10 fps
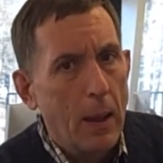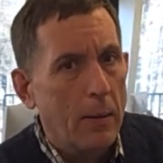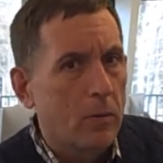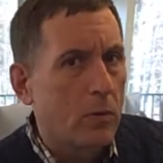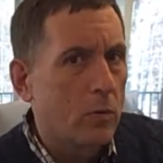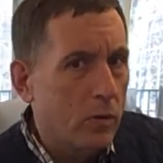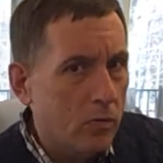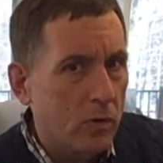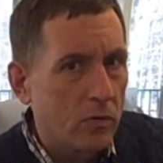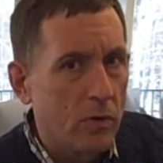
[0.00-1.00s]
And
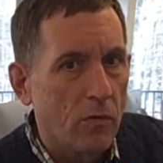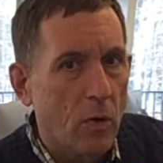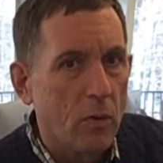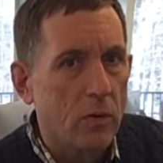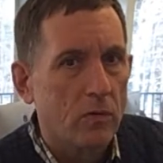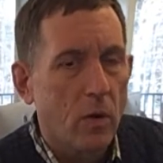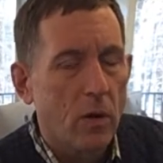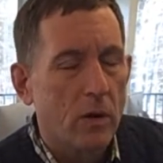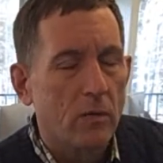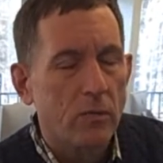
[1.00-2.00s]
Christians have always
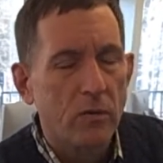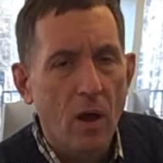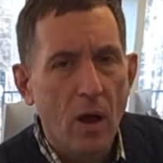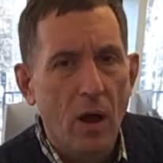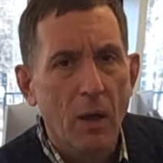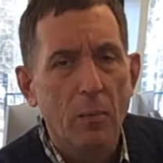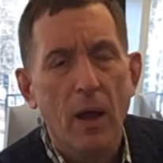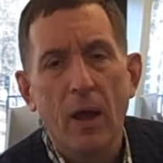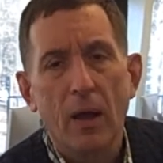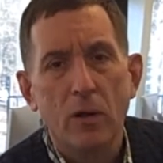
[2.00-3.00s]
thought of time
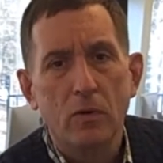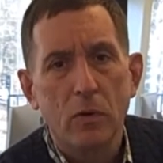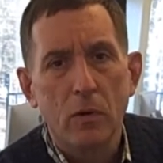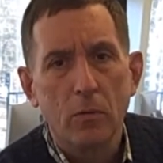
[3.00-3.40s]
as